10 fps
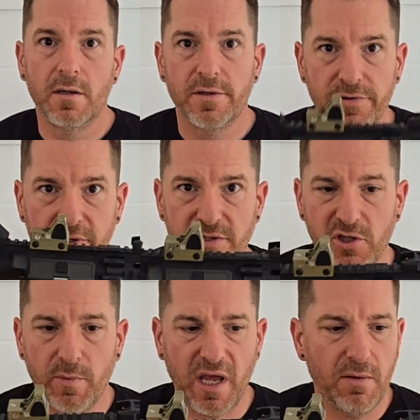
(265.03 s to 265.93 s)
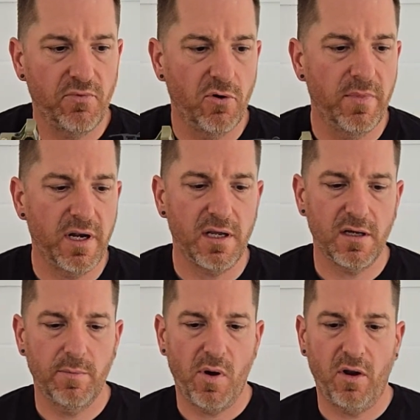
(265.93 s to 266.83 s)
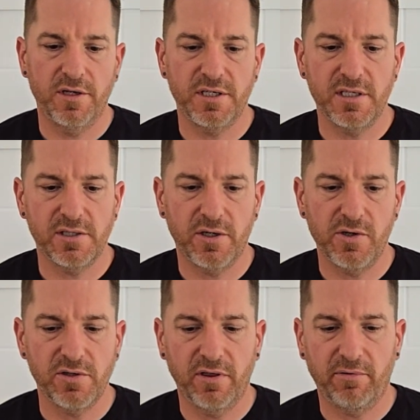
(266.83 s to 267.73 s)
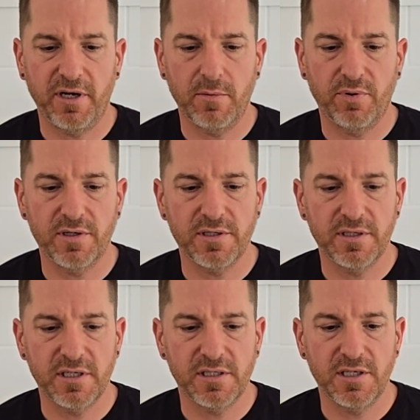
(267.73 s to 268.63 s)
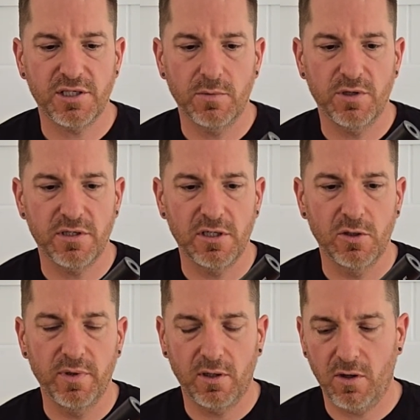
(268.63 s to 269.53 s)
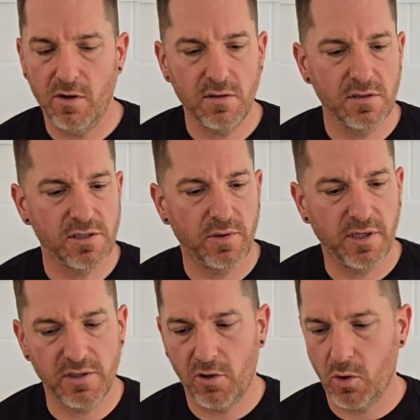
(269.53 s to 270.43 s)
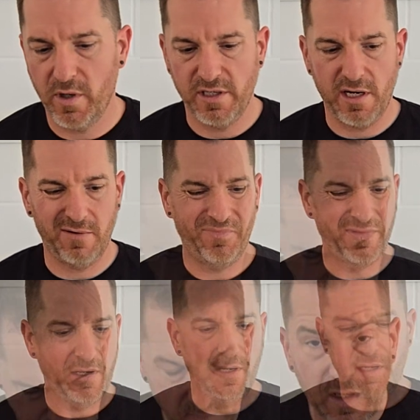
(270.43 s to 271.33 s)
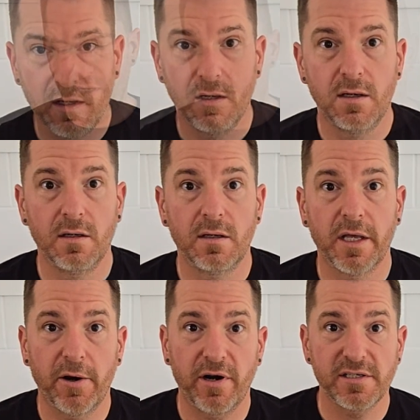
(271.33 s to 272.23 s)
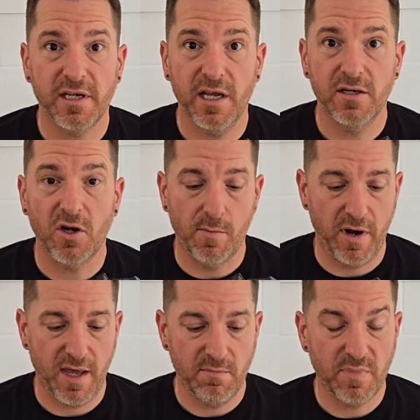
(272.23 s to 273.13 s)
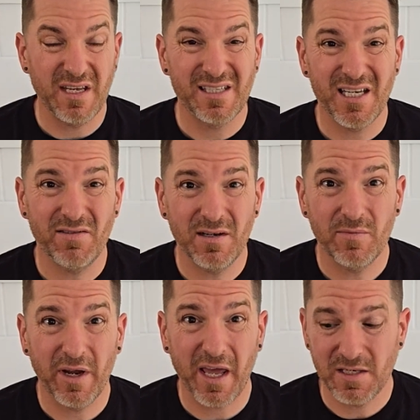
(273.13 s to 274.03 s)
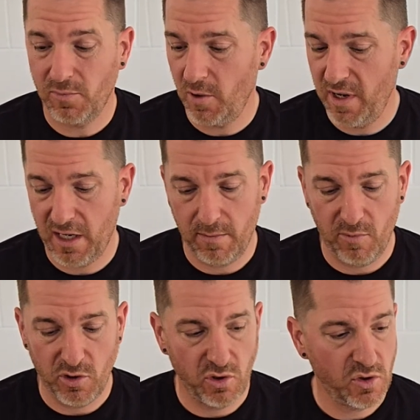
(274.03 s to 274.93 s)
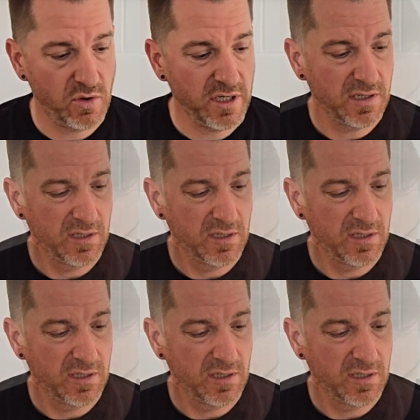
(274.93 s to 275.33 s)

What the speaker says: So this is on my M4 Mini. Apologies, I use a 3D printed extension, which is a little bit long, so it doesn't go all the way down. Here it is again on my MP7, my gas blowback, my new toy.